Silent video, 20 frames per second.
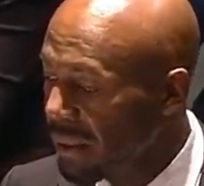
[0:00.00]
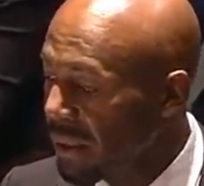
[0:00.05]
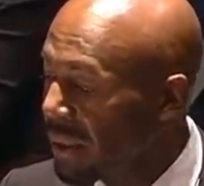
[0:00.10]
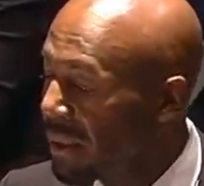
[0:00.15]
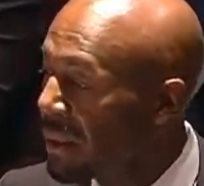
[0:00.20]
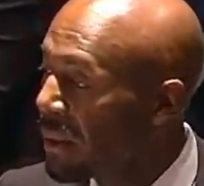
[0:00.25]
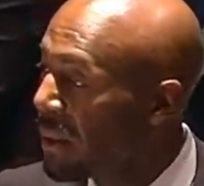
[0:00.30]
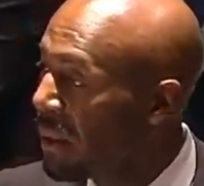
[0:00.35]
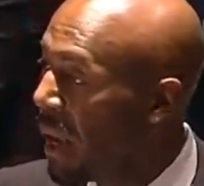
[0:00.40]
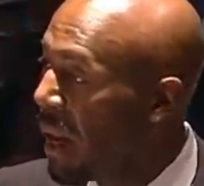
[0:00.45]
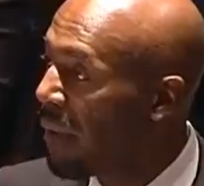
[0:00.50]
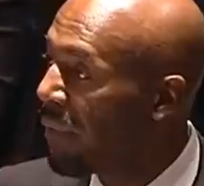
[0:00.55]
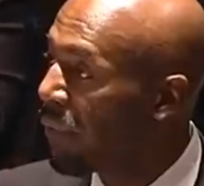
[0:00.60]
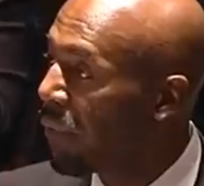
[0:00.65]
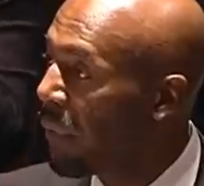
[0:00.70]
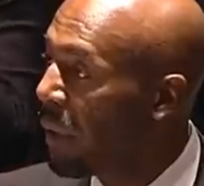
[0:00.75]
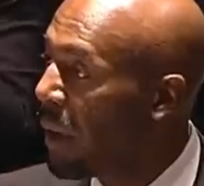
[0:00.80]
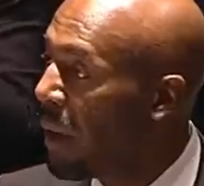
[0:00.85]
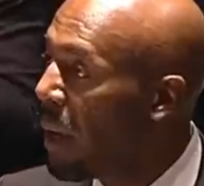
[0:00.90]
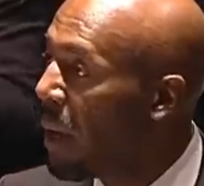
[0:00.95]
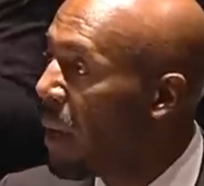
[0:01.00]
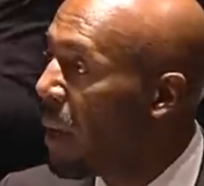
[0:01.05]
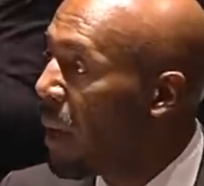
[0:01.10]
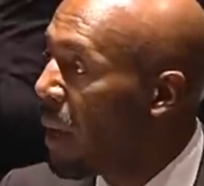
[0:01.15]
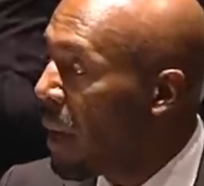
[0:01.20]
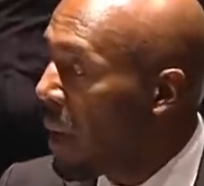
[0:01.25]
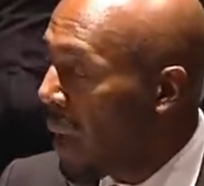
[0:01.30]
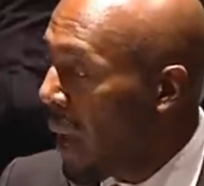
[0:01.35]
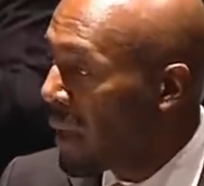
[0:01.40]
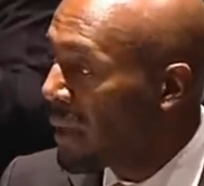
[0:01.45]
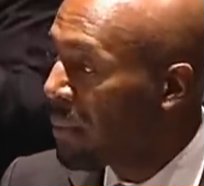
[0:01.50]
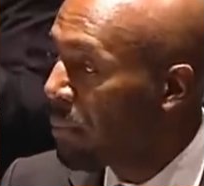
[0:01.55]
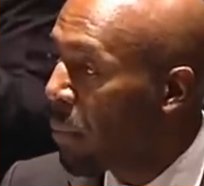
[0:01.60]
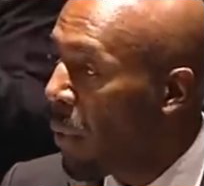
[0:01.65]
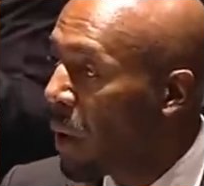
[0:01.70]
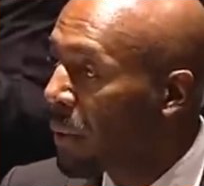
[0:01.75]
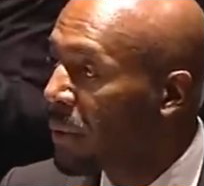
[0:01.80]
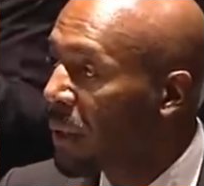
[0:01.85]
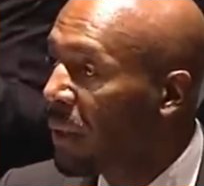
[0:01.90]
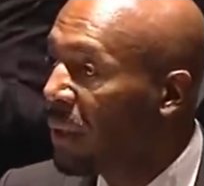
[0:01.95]
since slavery has
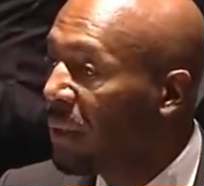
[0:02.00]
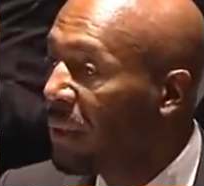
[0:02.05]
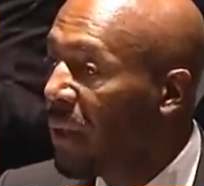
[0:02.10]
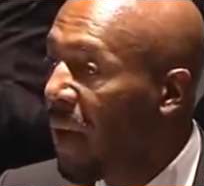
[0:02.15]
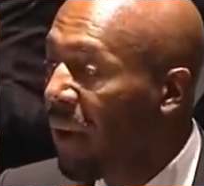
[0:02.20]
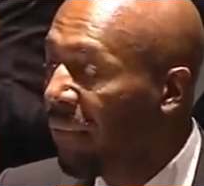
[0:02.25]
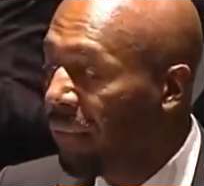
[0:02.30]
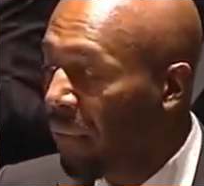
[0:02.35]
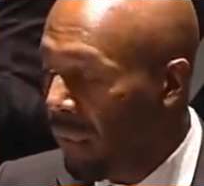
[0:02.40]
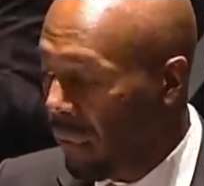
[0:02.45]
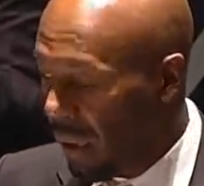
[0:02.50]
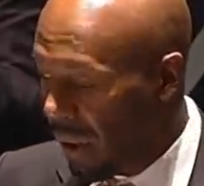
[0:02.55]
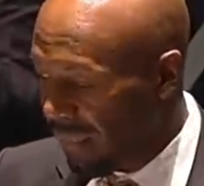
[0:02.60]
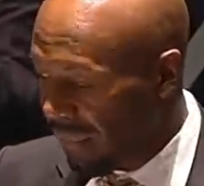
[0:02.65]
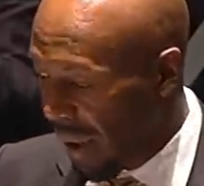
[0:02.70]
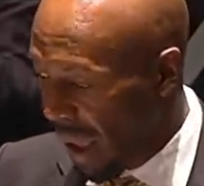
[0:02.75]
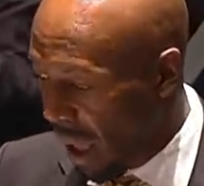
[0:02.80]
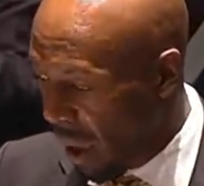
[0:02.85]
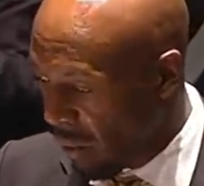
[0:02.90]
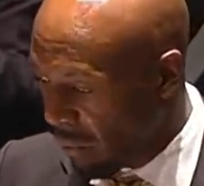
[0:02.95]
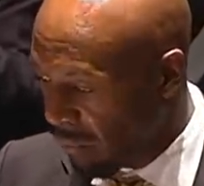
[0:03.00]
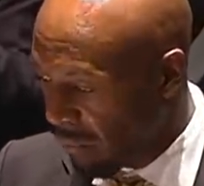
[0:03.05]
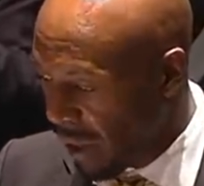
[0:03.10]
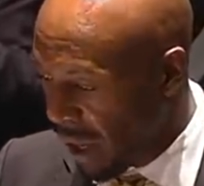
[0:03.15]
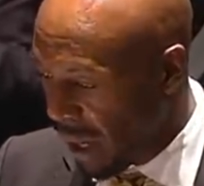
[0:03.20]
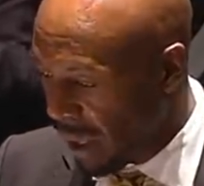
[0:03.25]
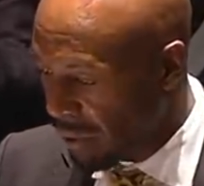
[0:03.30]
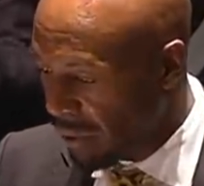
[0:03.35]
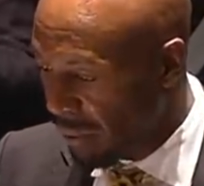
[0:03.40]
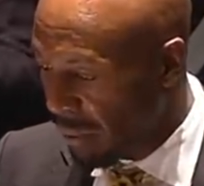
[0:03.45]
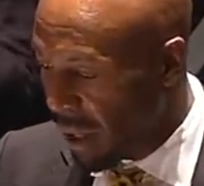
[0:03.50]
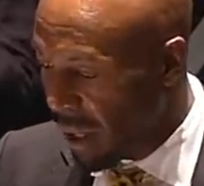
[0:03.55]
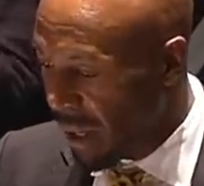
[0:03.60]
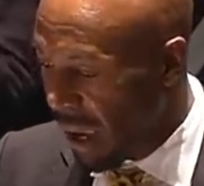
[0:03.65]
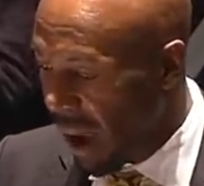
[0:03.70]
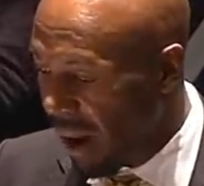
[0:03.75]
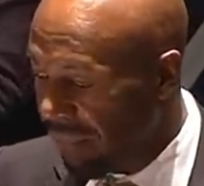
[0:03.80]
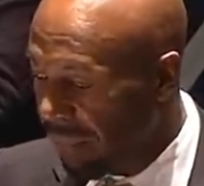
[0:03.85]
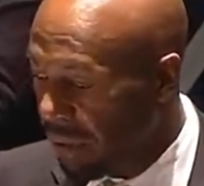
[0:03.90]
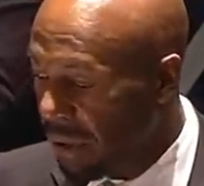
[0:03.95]
sparked the level of outrage
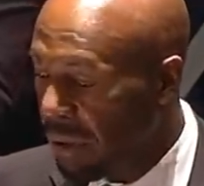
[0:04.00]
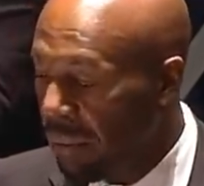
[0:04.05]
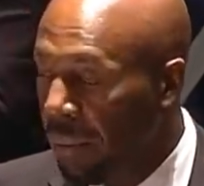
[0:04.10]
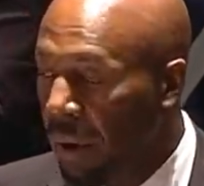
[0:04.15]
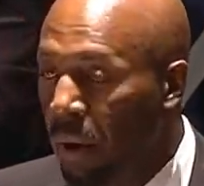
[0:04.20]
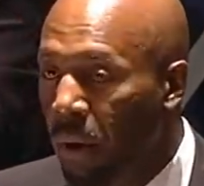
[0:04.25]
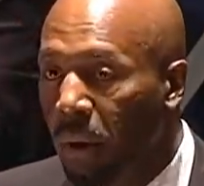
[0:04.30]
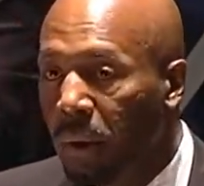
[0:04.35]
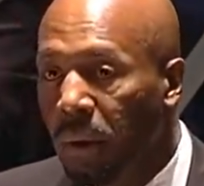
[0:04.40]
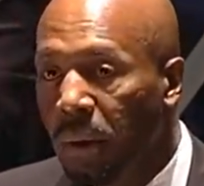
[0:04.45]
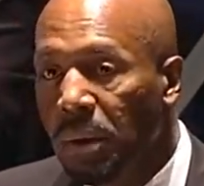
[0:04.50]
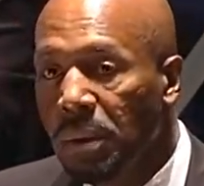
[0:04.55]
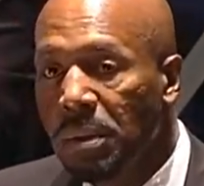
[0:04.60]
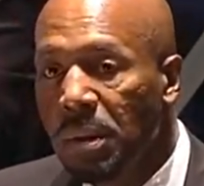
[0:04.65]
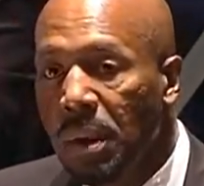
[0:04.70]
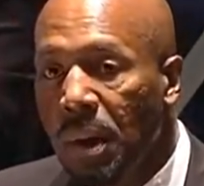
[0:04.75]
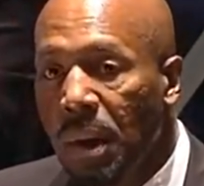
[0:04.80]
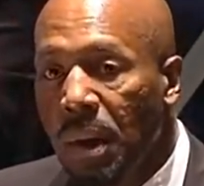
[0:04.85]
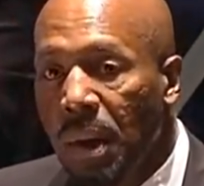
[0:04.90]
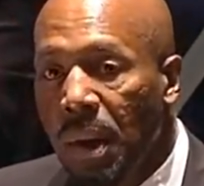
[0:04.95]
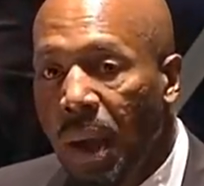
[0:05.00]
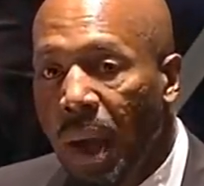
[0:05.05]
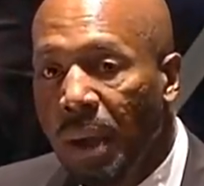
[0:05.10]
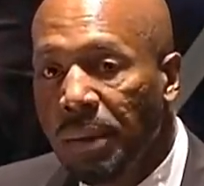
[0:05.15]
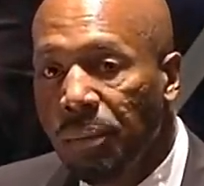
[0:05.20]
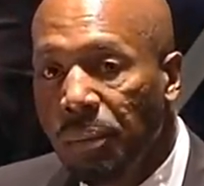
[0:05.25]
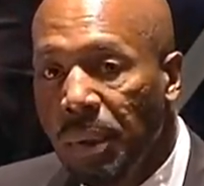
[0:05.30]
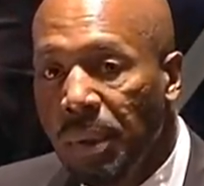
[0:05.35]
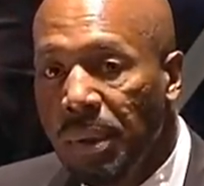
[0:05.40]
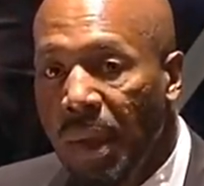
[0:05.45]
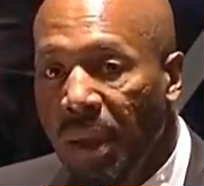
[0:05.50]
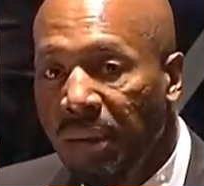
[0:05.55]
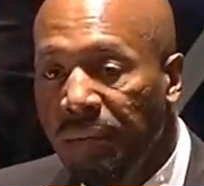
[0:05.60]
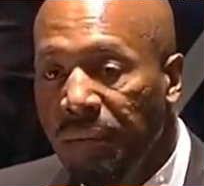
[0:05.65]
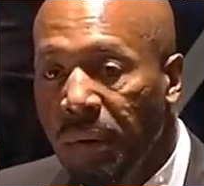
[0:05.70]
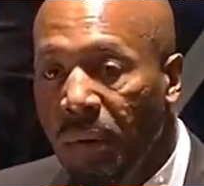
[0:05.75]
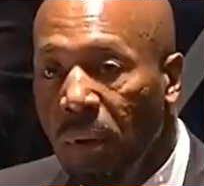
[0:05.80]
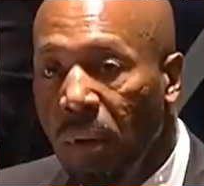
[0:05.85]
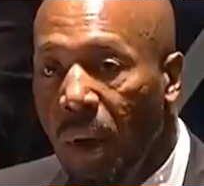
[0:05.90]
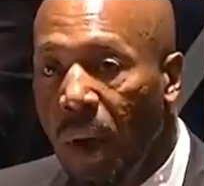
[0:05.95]
among African Americans as when they
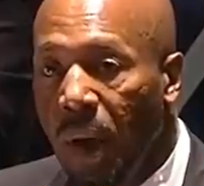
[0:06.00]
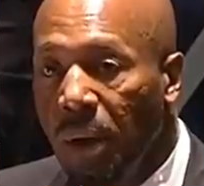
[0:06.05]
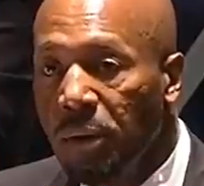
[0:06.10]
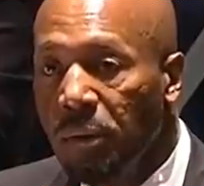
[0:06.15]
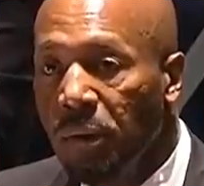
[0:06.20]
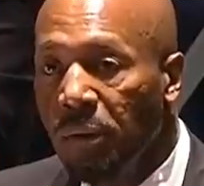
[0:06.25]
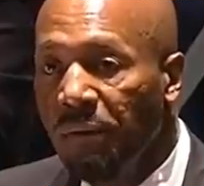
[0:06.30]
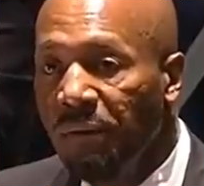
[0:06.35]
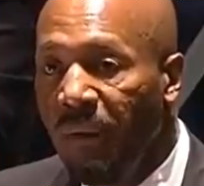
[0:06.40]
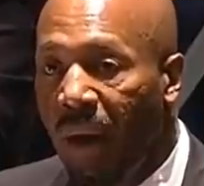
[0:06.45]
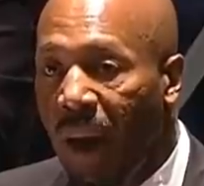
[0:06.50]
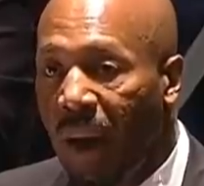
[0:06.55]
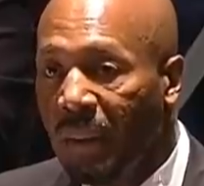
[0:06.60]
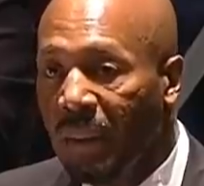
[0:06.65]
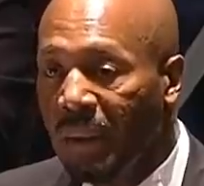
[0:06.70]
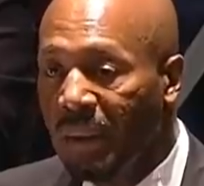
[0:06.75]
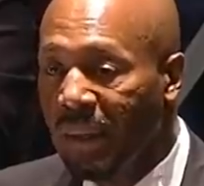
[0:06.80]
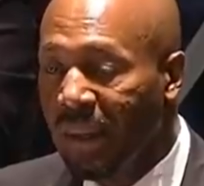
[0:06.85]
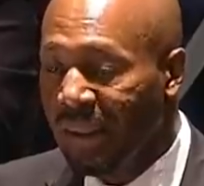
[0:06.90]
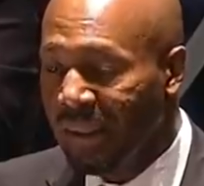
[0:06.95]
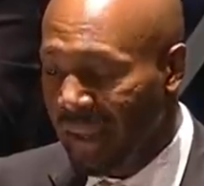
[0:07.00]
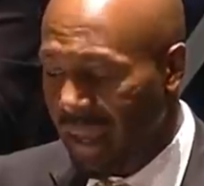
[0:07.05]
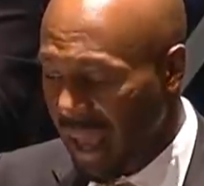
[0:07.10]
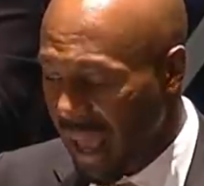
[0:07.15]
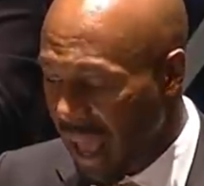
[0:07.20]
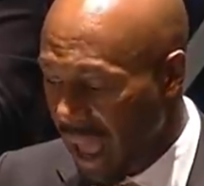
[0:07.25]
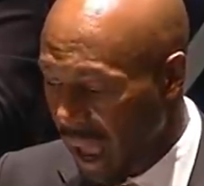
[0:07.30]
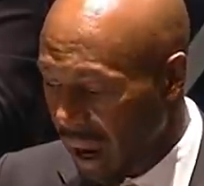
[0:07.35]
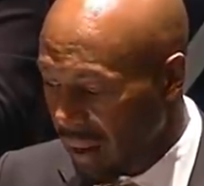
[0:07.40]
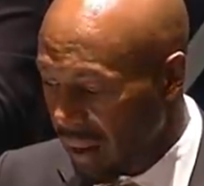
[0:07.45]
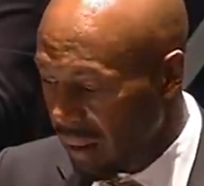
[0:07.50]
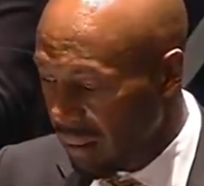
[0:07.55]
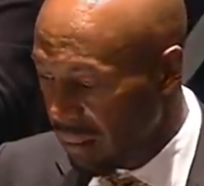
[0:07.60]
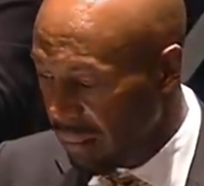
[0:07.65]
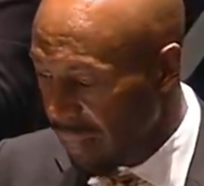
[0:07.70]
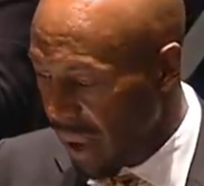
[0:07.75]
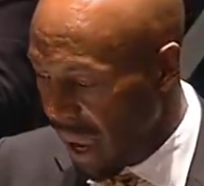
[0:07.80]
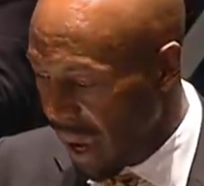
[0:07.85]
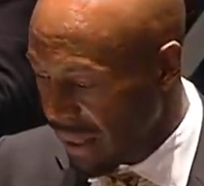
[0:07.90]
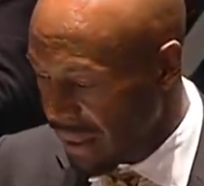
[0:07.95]
feel under violent attack
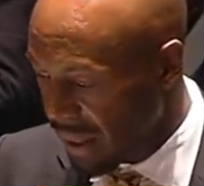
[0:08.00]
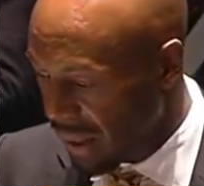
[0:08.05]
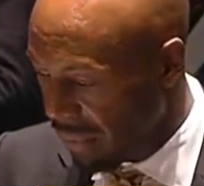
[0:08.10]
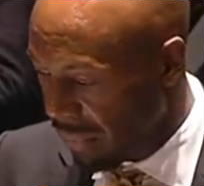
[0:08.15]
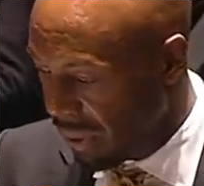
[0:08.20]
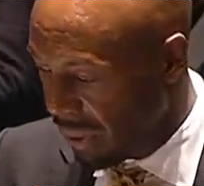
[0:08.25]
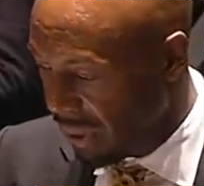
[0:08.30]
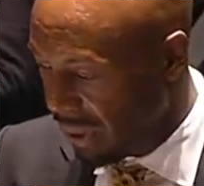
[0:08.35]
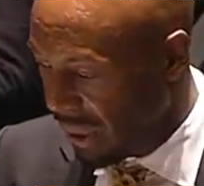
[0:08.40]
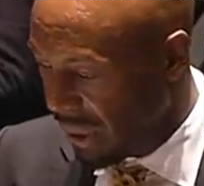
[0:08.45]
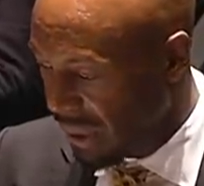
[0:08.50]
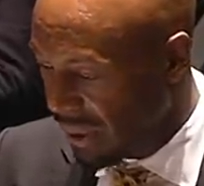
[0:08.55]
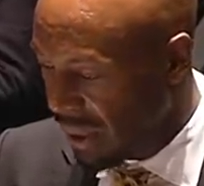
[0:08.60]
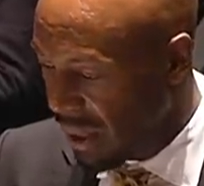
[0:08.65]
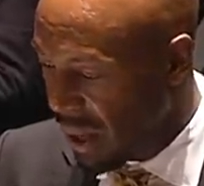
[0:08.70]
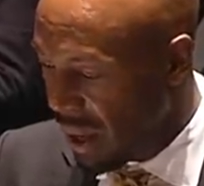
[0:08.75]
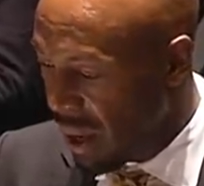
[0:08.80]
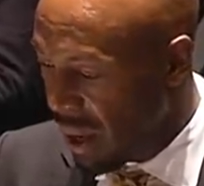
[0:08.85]
by the police.